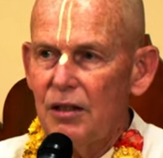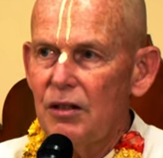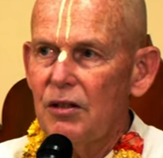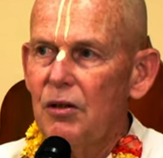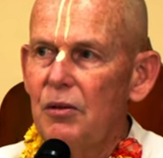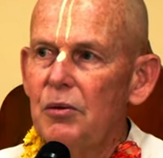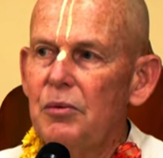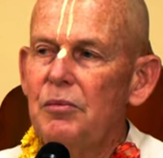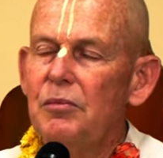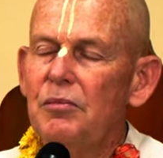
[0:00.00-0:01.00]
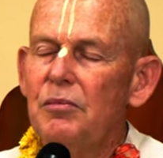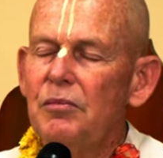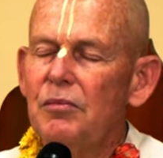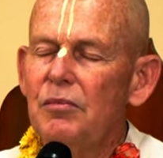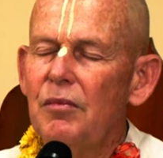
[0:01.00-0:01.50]
So,
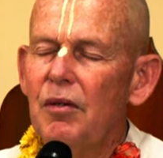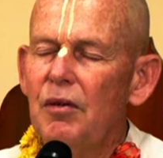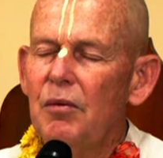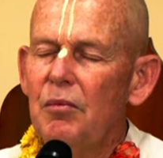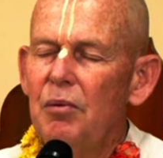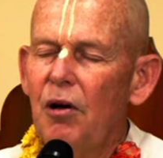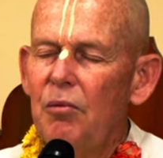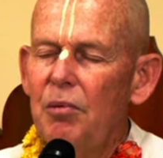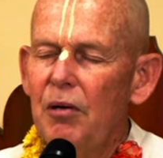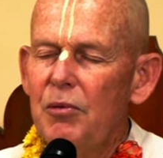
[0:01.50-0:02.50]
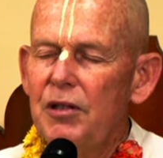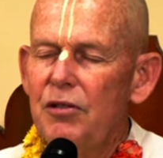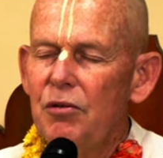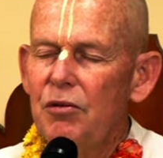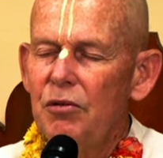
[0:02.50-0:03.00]
Prabhupada was
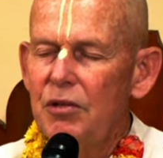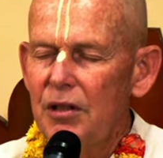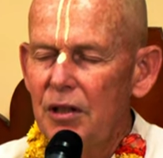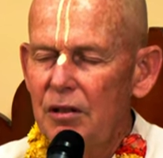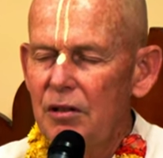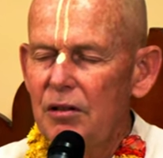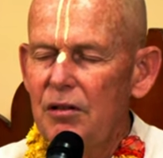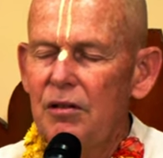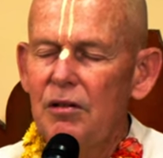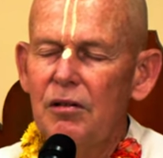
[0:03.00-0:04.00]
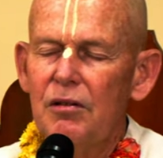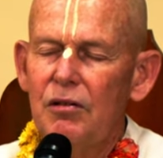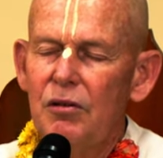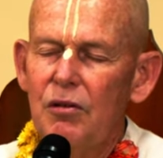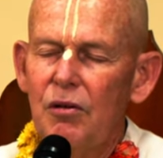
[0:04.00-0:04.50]
introducing us
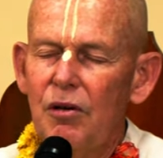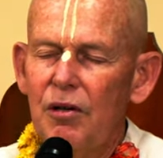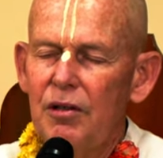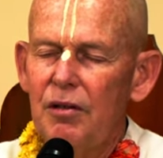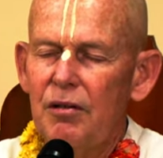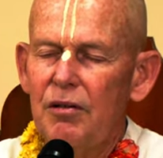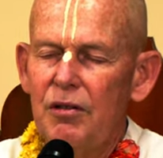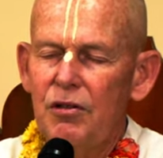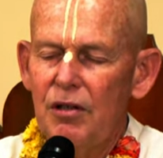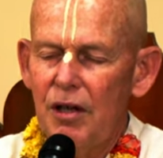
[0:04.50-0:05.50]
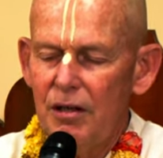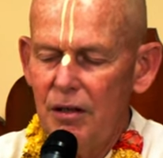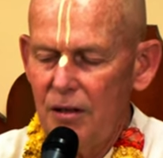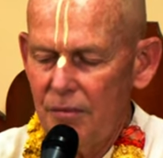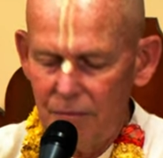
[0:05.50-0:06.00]
to Lord Nityananda.